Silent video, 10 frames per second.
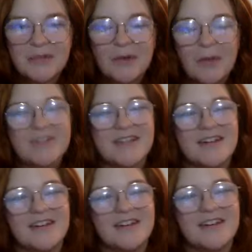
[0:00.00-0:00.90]
send a
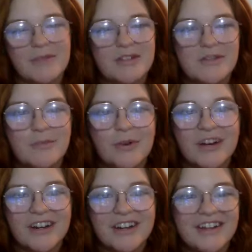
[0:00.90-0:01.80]
representative up to the
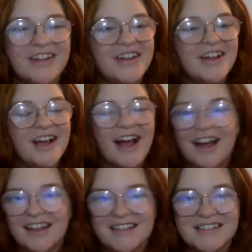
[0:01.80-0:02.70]
board.
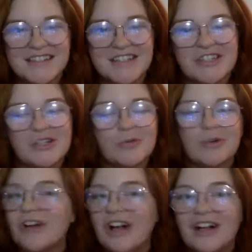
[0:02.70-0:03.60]
I, as the teacher,
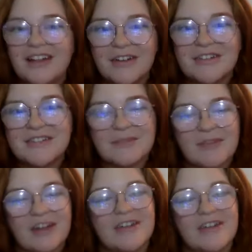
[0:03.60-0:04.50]
would call out
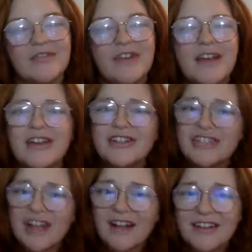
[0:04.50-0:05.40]
some kind of
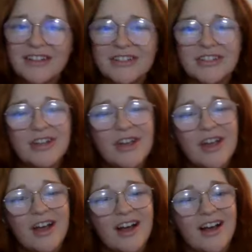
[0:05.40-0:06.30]
challenge.
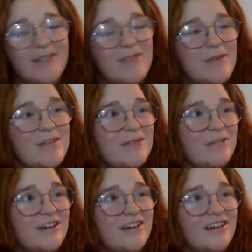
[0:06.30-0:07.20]
Maybe they
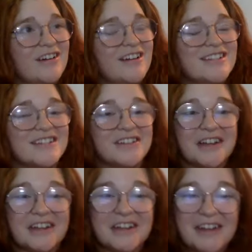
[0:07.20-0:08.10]
were
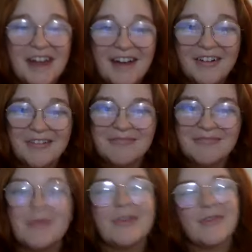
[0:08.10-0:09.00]
declining a noun,
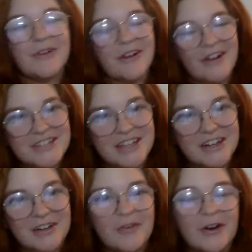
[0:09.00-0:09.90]
maybe they were
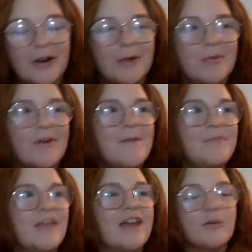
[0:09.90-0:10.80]
conjugating a verb,
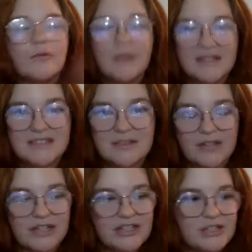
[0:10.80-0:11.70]
and they would race to
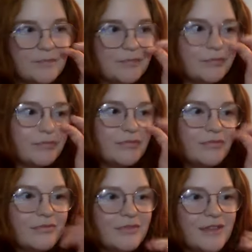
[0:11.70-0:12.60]
finish.
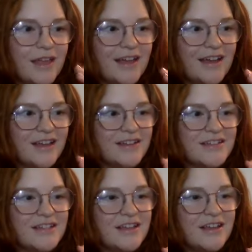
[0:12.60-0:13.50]
And